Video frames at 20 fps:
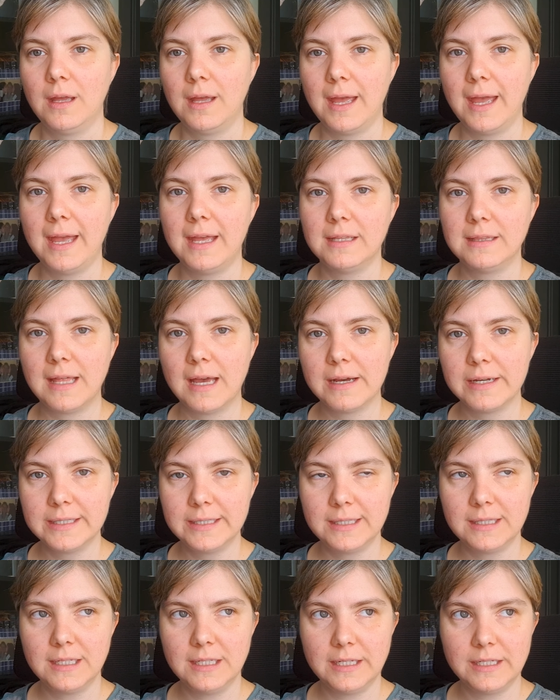And that
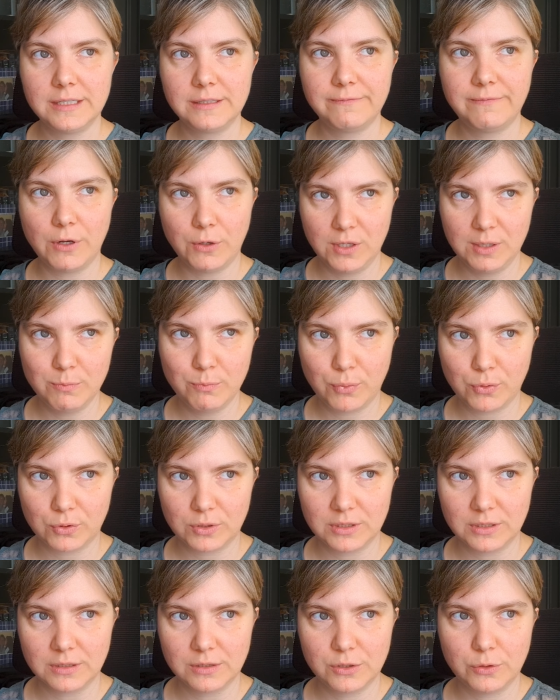is very
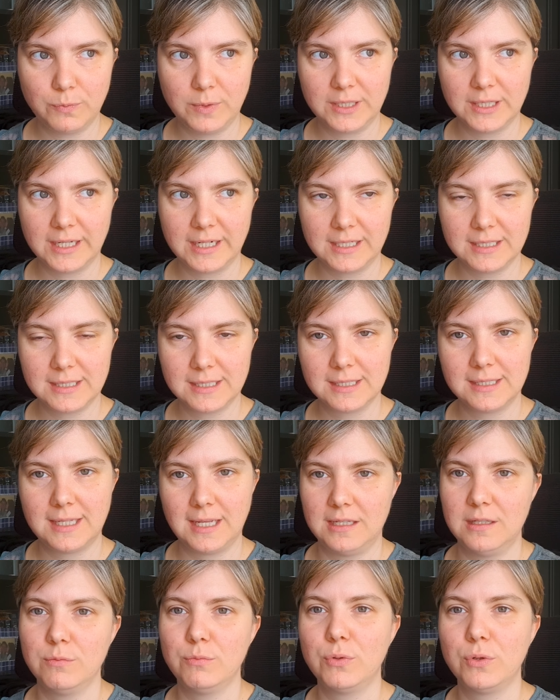important to me, that it's
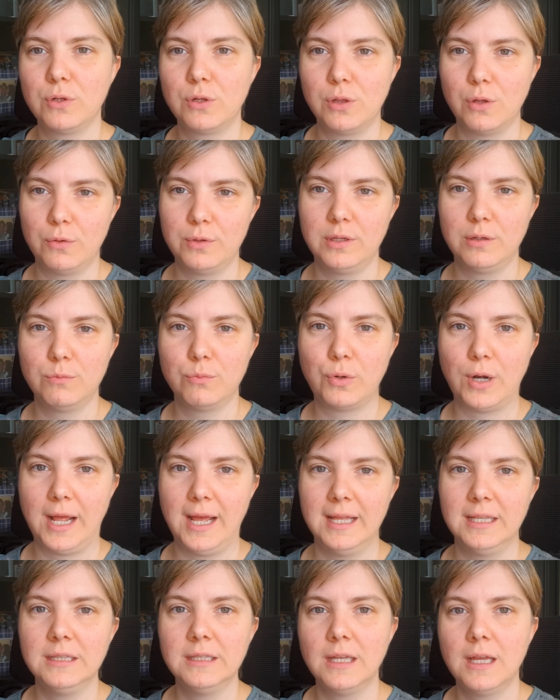sustainable clothing
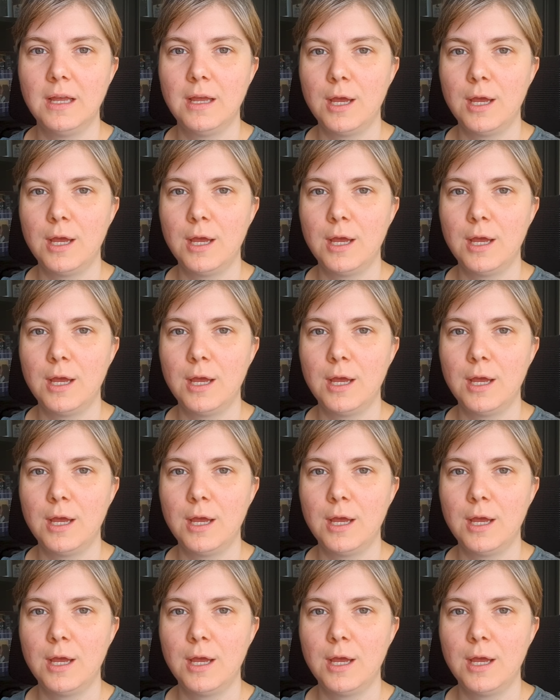brand,